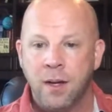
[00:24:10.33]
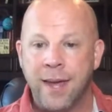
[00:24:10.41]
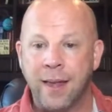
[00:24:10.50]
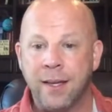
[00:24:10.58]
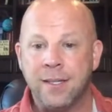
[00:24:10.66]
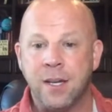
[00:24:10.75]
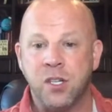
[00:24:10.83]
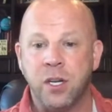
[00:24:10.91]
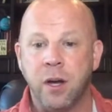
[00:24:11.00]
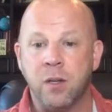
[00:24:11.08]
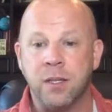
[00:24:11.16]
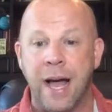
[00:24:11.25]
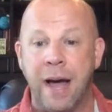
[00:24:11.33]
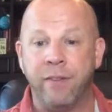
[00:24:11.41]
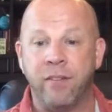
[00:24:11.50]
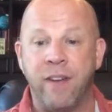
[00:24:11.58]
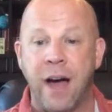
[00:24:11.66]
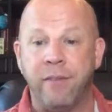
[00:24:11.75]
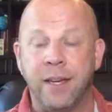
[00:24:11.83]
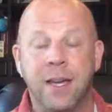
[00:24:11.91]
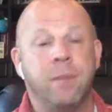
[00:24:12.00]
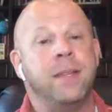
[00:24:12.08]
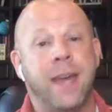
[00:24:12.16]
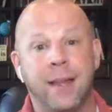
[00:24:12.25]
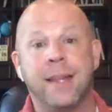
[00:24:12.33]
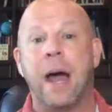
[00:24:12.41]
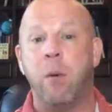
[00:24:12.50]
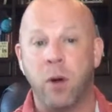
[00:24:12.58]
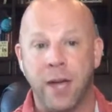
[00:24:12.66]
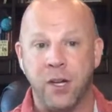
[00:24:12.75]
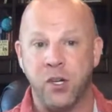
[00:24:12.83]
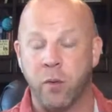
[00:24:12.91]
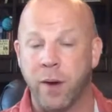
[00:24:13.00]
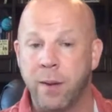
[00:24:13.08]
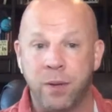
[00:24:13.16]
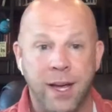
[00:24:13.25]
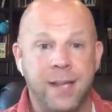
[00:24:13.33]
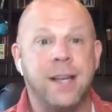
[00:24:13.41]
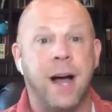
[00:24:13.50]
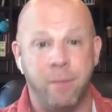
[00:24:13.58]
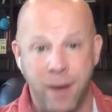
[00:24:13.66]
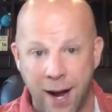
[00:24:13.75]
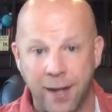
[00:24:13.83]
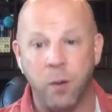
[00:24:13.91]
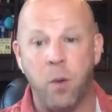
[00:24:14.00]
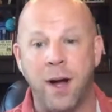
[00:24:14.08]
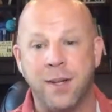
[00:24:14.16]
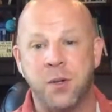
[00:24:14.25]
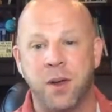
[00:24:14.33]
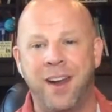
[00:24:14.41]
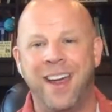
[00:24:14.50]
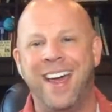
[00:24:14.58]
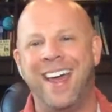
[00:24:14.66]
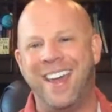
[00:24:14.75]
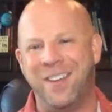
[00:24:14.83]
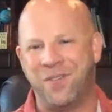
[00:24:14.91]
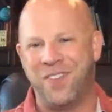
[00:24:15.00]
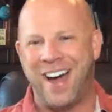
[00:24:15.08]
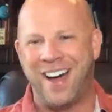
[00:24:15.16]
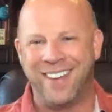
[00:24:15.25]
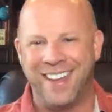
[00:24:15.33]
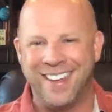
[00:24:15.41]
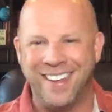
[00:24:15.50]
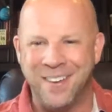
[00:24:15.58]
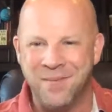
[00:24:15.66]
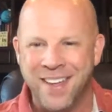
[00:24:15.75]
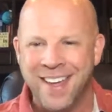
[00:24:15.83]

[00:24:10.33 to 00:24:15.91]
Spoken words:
Kelly says she goes live at 5 a.m. Kelly, I will catch your replays. I'm not going to watch you at 5 a.m.